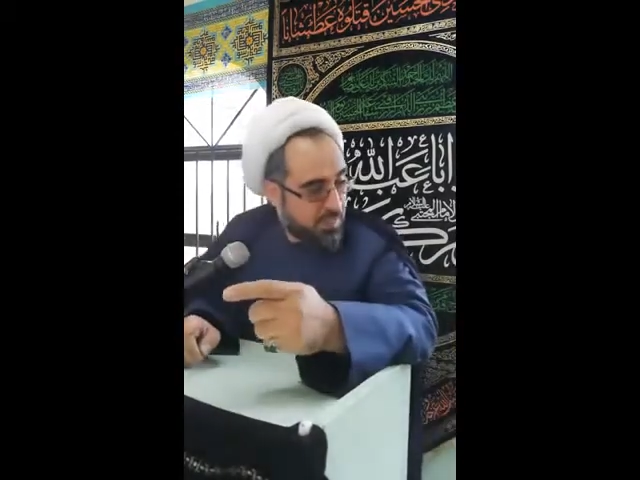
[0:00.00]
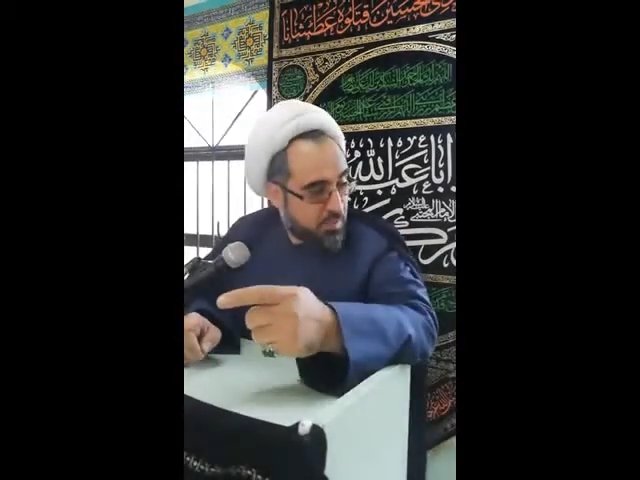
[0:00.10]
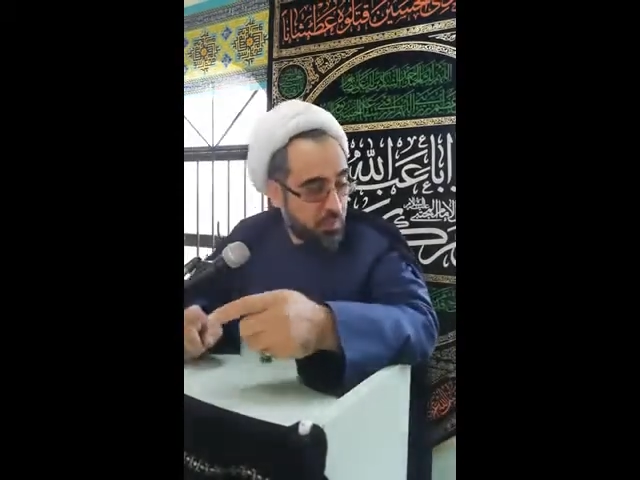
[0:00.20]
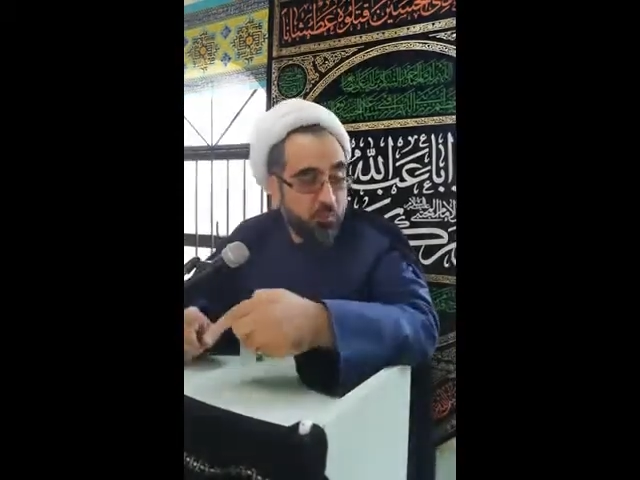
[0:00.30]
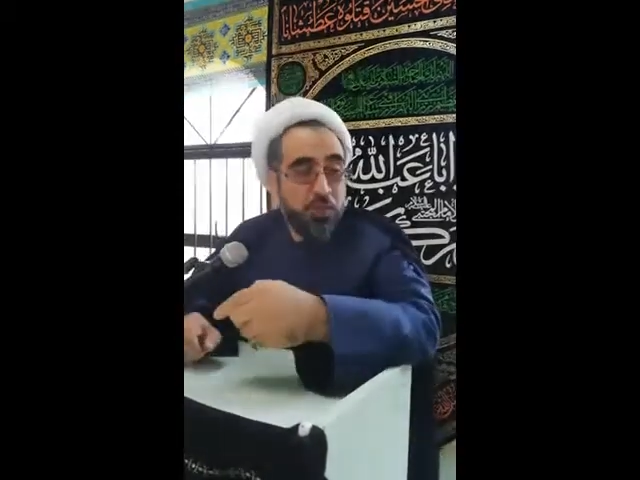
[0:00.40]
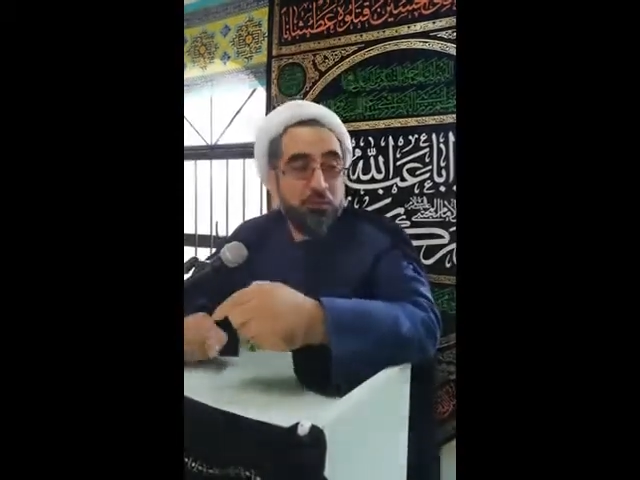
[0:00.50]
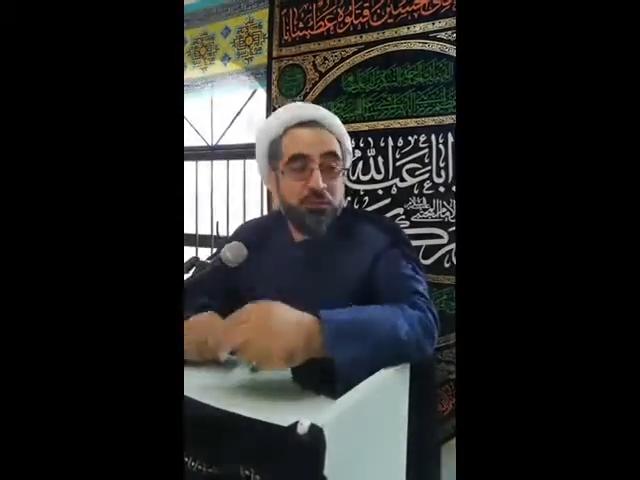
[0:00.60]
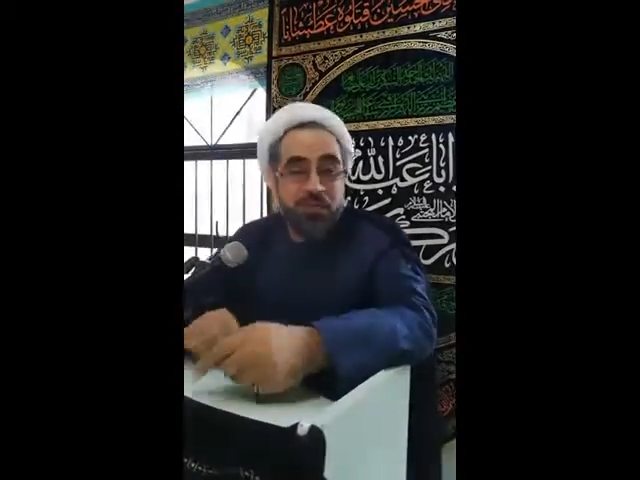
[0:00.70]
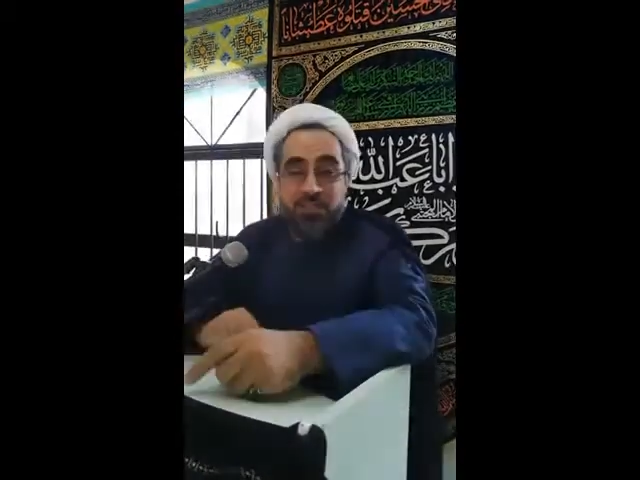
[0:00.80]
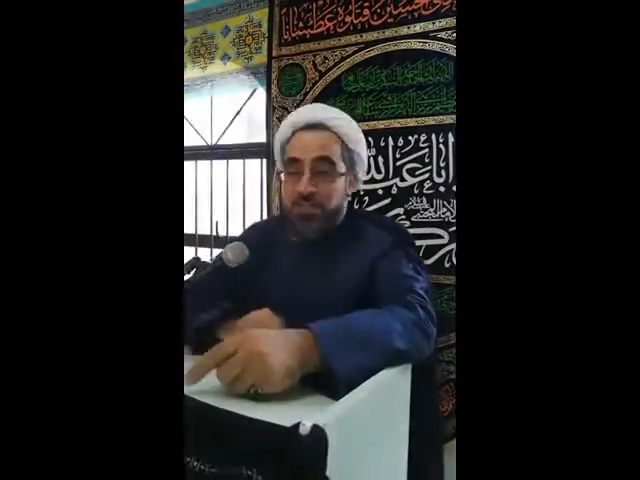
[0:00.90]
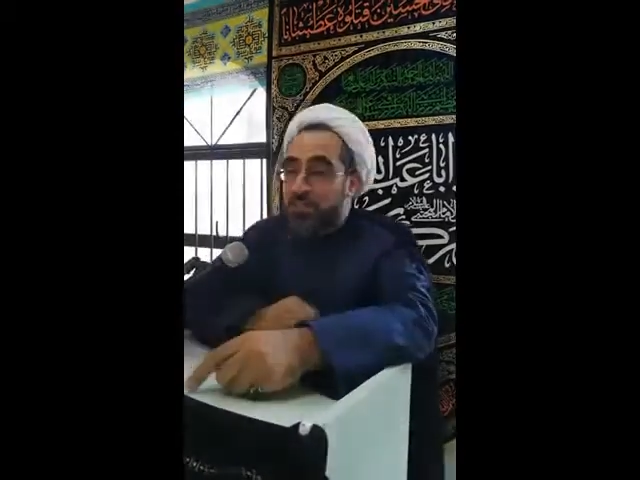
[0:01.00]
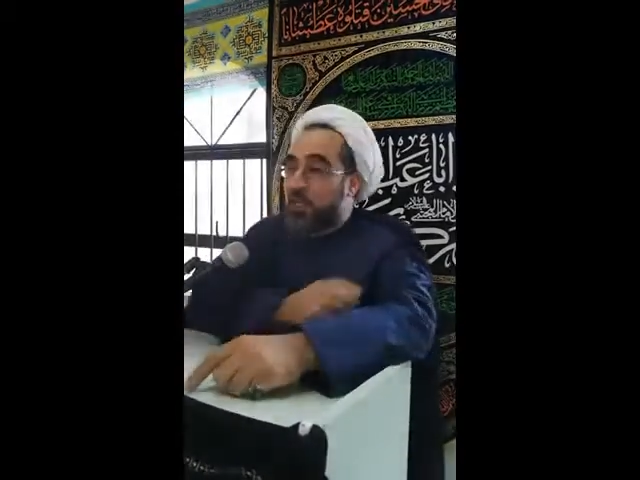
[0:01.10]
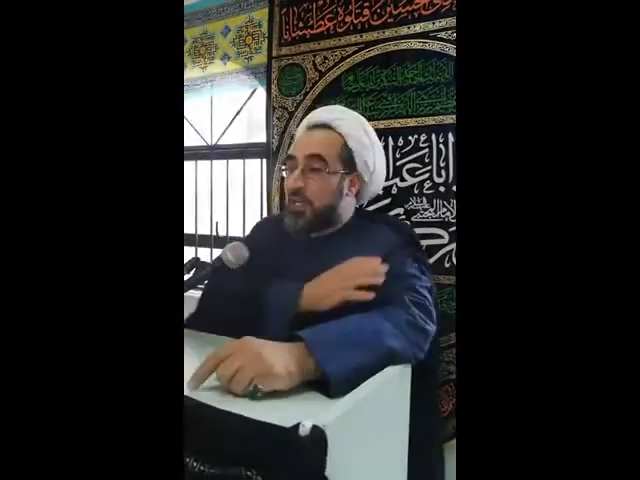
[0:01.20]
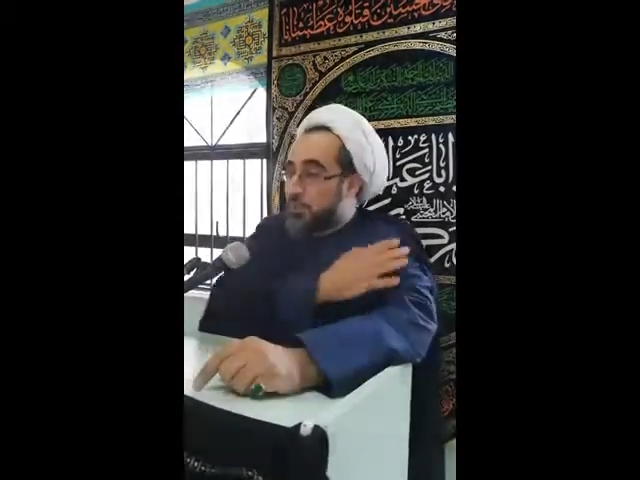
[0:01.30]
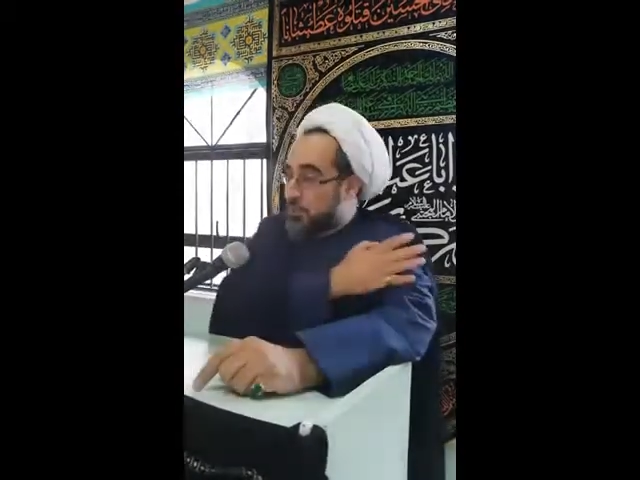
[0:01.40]
The one who doesn't
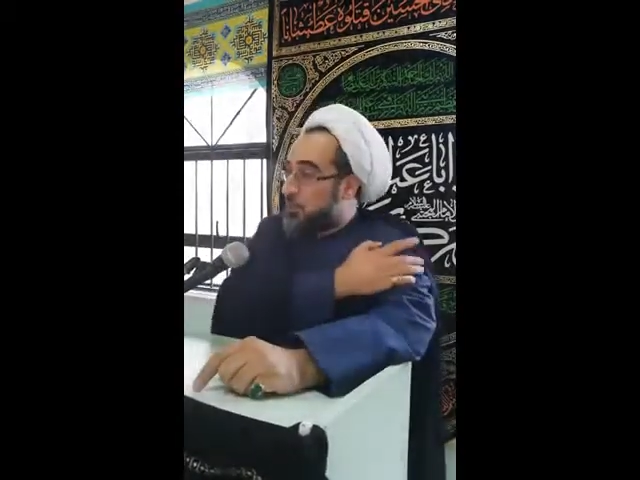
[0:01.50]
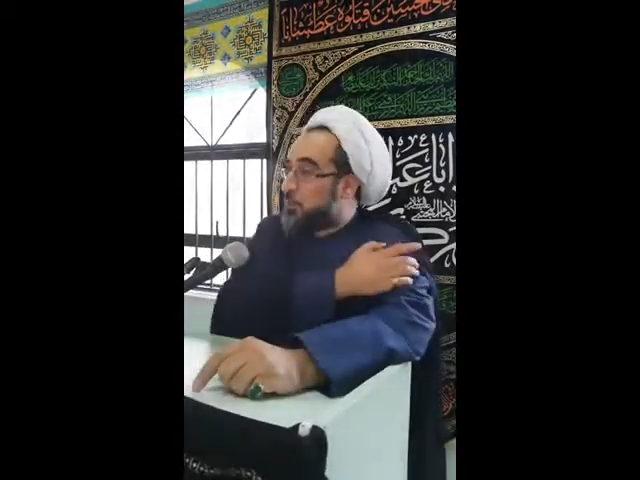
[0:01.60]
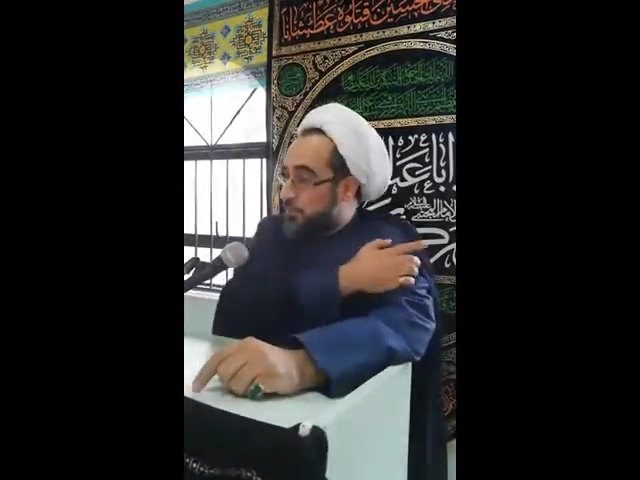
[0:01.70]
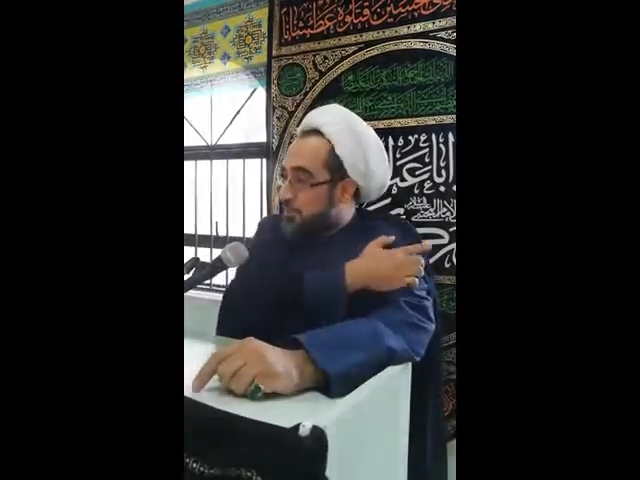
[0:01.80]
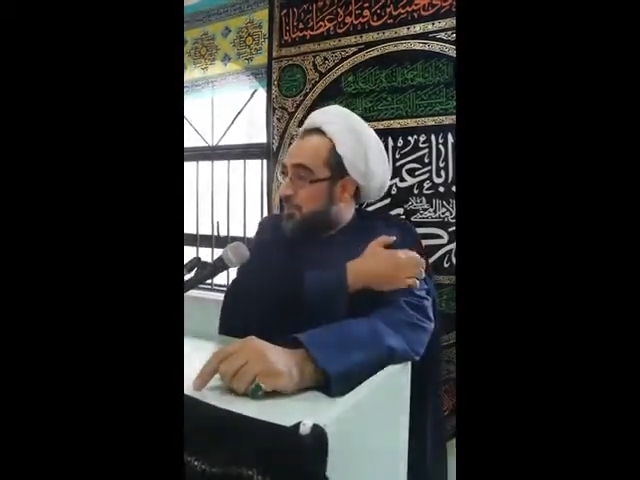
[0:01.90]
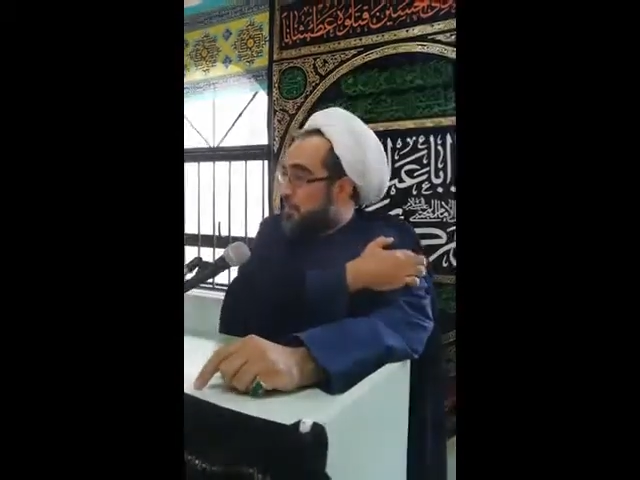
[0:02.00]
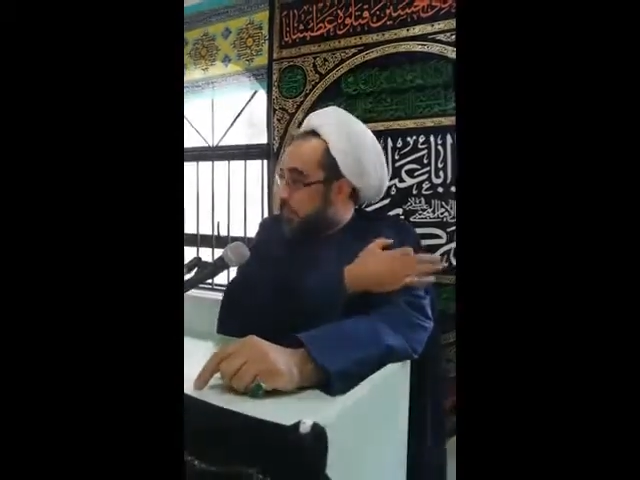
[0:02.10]
guide to the truth.